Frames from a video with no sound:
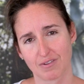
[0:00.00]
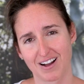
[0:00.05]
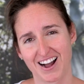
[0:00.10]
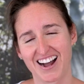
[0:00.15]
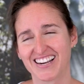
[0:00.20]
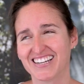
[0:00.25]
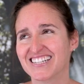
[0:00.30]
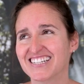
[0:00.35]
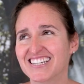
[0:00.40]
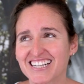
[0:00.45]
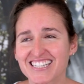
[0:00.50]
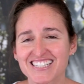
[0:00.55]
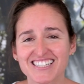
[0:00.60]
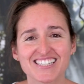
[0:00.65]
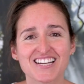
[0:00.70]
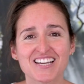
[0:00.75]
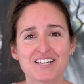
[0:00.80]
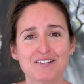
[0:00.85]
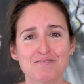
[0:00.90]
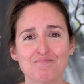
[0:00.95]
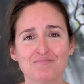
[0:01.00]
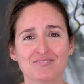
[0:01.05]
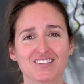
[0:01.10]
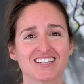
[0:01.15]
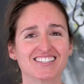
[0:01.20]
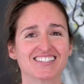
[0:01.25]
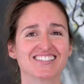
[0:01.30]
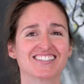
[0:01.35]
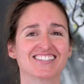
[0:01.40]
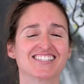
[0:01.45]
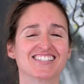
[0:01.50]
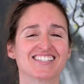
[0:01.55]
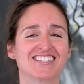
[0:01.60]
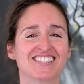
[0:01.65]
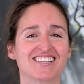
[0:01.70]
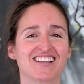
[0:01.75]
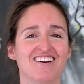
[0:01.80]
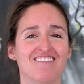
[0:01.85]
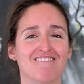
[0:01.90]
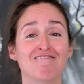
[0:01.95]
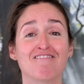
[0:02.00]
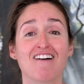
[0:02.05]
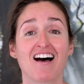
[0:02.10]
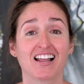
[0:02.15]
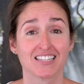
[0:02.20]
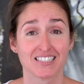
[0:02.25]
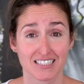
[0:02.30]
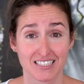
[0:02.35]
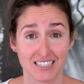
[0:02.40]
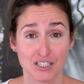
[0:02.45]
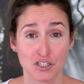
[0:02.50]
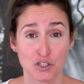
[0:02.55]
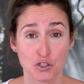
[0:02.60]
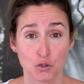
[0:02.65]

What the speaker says: I nicknamed this validate